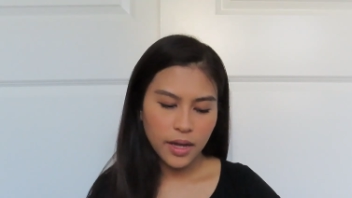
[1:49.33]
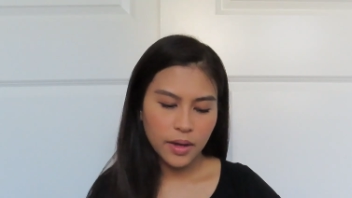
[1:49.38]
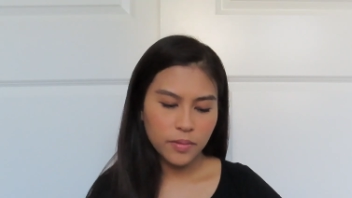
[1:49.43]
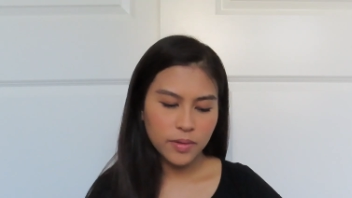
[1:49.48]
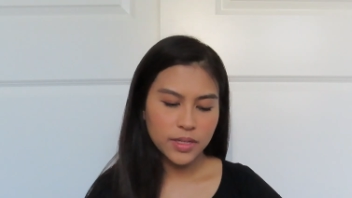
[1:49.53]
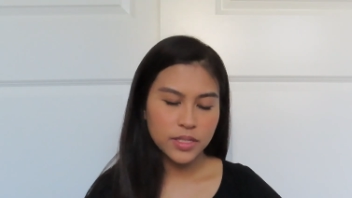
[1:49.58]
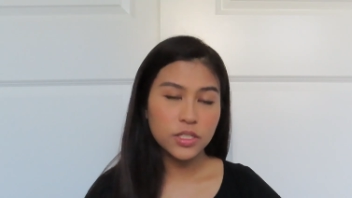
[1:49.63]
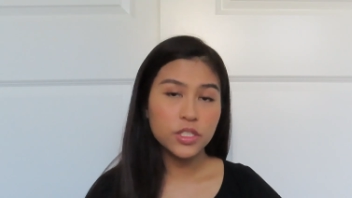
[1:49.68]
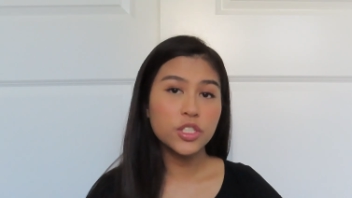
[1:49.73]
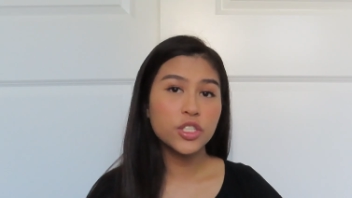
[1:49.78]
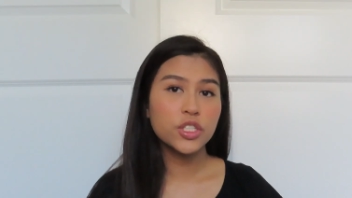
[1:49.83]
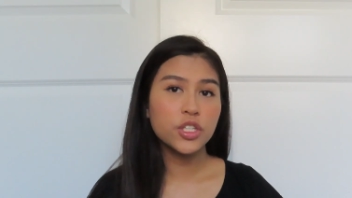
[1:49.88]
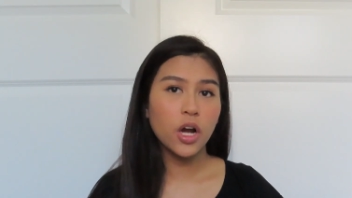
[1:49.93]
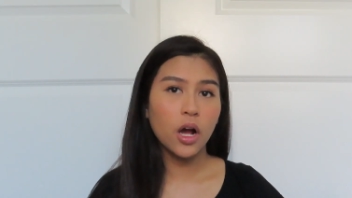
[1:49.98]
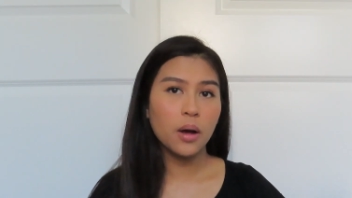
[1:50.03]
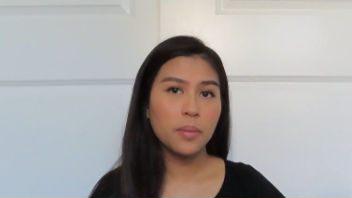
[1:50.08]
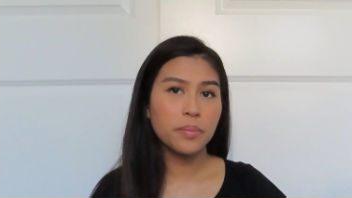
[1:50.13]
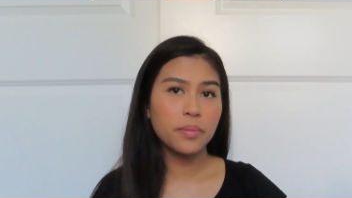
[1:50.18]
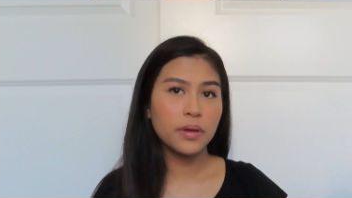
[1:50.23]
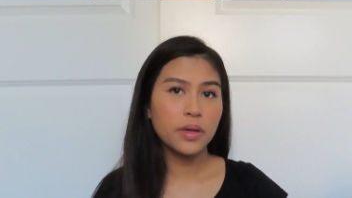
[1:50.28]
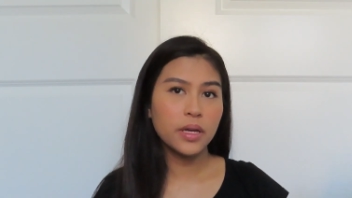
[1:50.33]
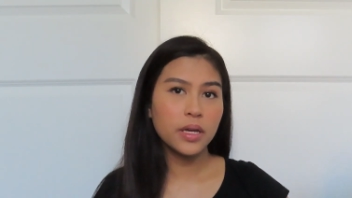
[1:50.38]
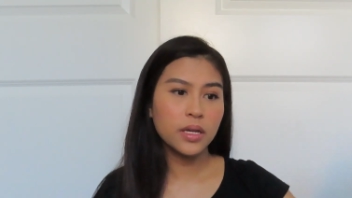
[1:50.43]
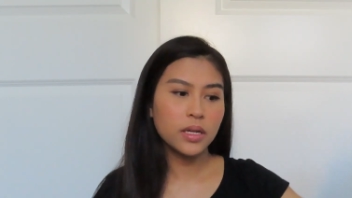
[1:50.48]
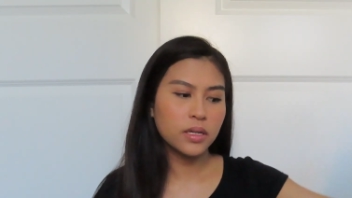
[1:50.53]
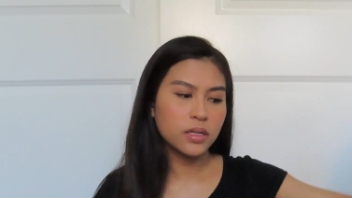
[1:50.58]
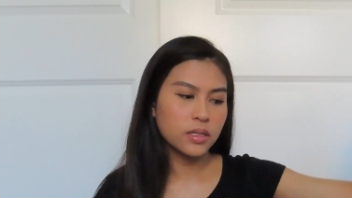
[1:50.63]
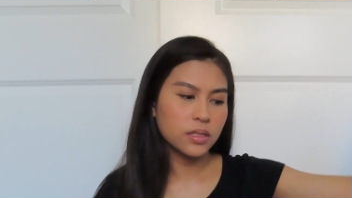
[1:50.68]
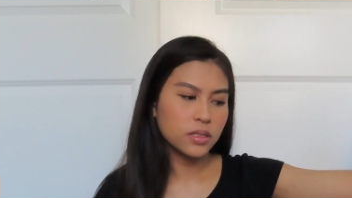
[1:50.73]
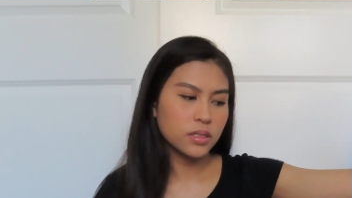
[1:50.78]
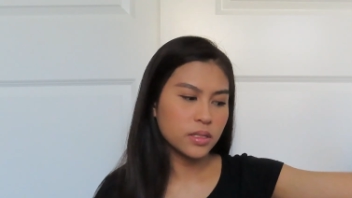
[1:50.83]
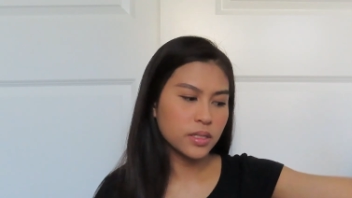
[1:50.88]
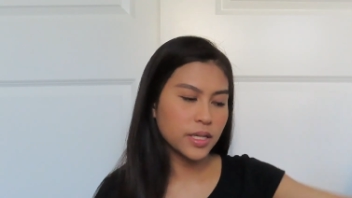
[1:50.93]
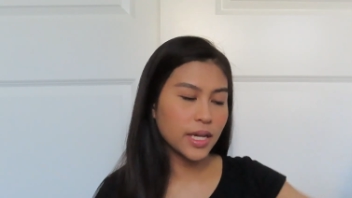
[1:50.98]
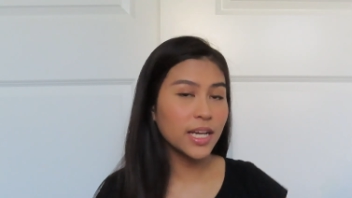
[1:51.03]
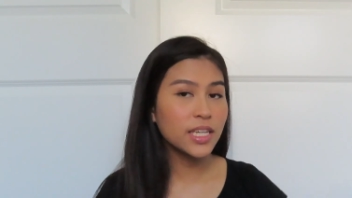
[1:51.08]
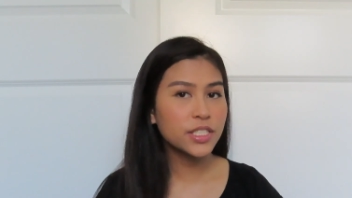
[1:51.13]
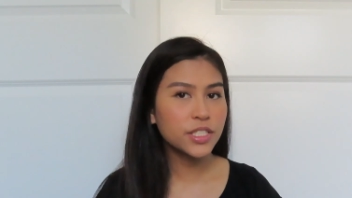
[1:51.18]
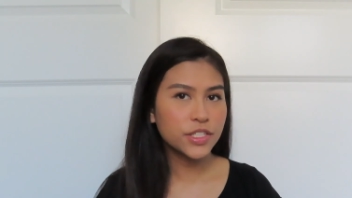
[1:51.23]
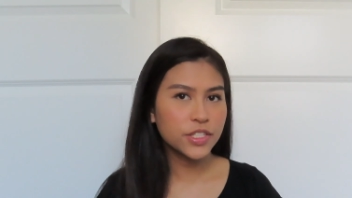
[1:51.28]
I went shopping
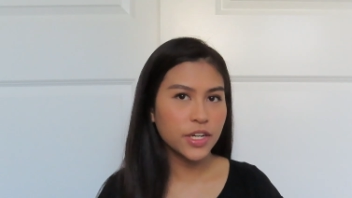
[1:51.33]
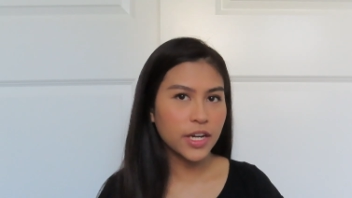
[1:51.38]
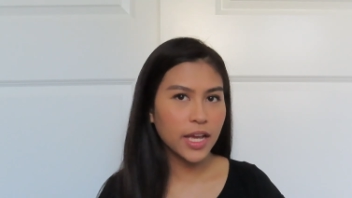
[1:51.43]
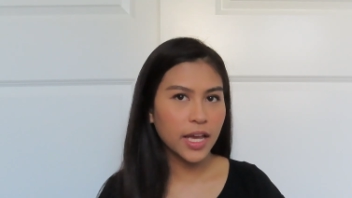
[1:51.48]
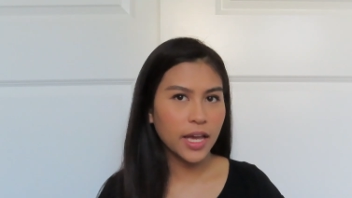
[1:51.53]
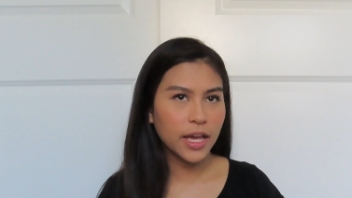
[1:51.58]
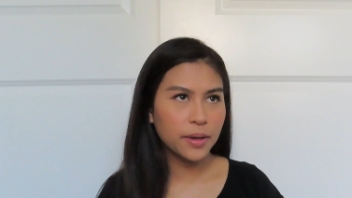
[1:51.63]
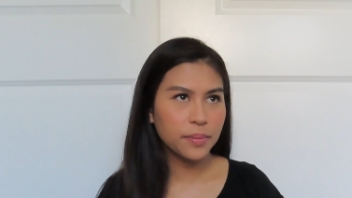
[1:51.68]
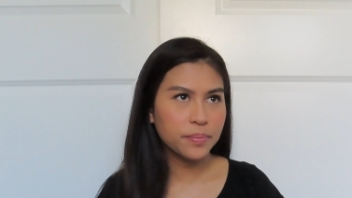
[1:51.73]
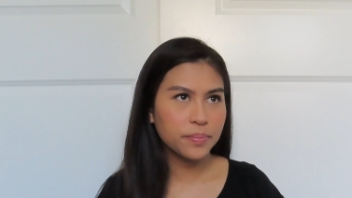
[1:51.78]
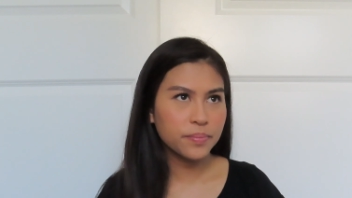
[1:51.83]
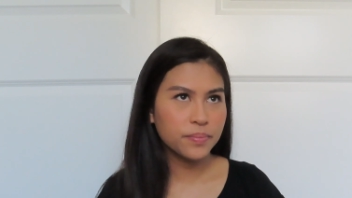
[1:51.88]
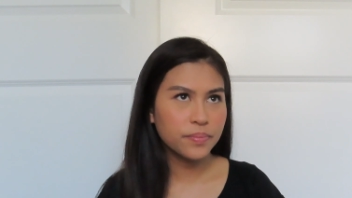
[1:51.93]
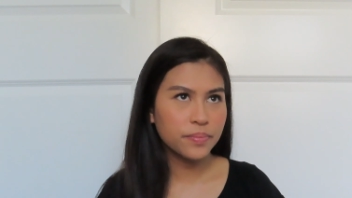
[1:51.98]
yesterday